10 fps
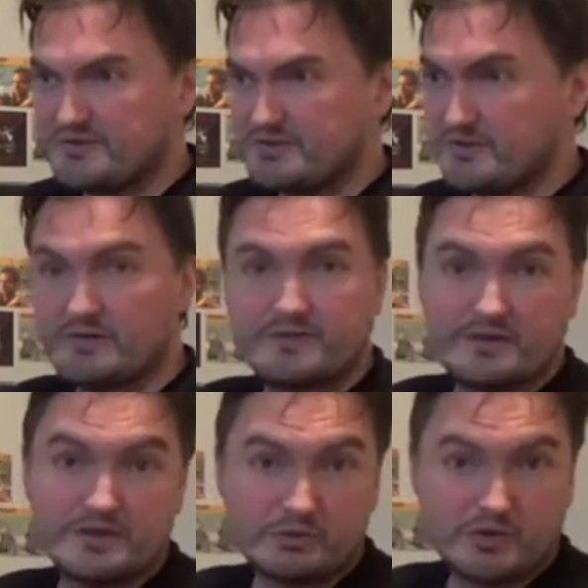maybe, or
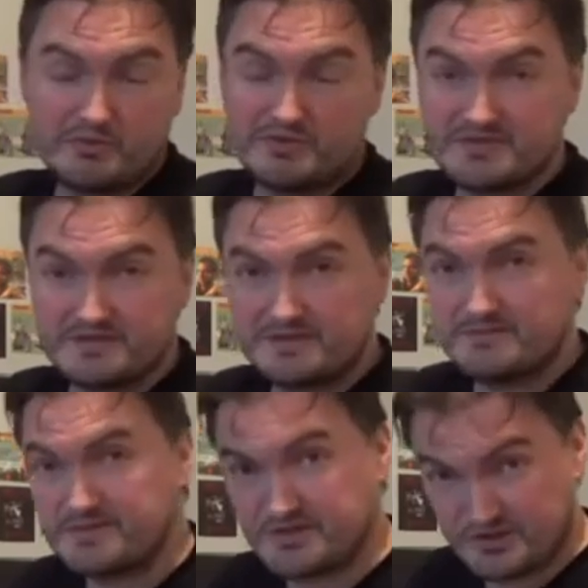a new commentary,
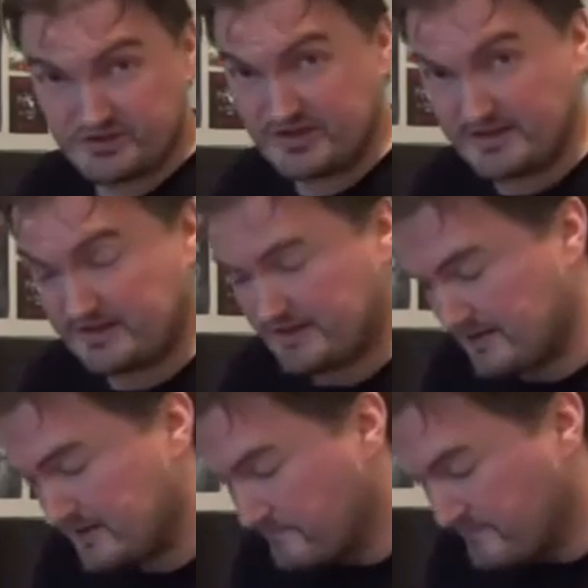shit like that.
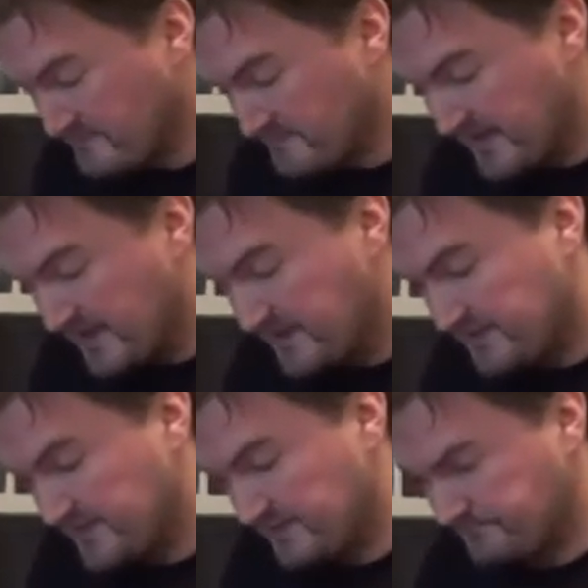And
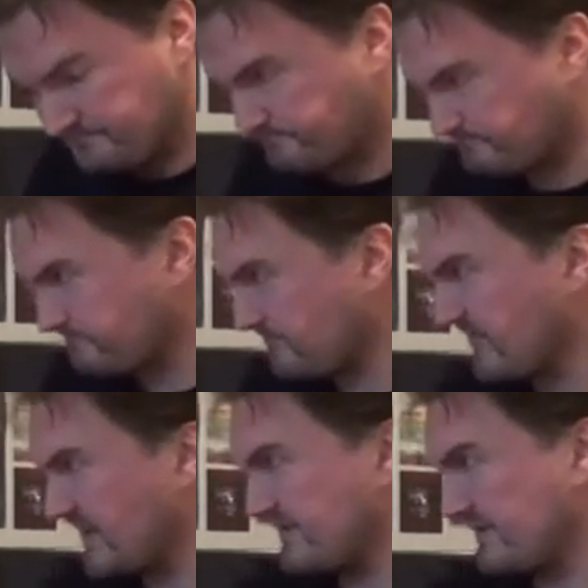
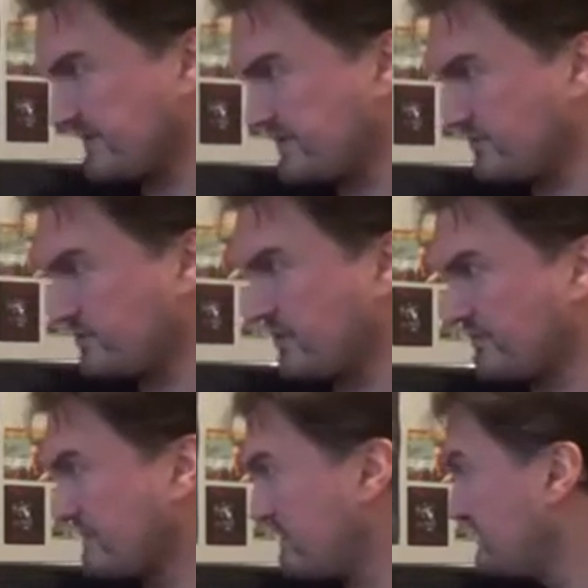I've had a few off
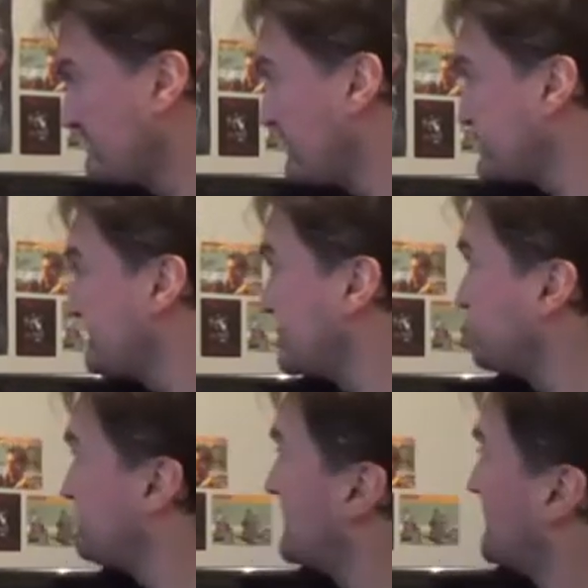of them in the past. I
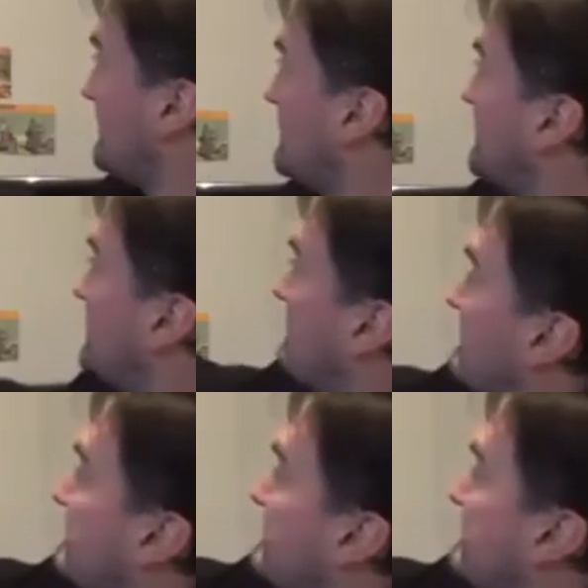mean,
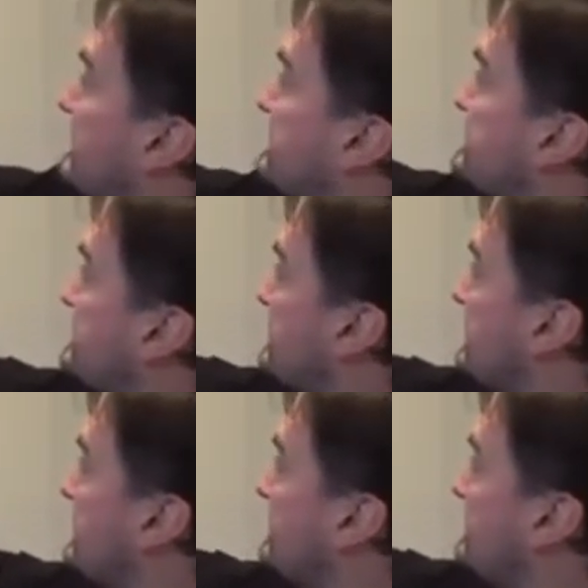these two
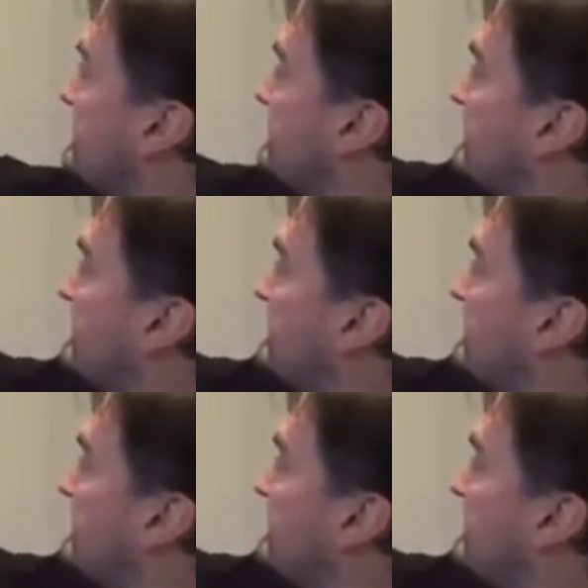right here,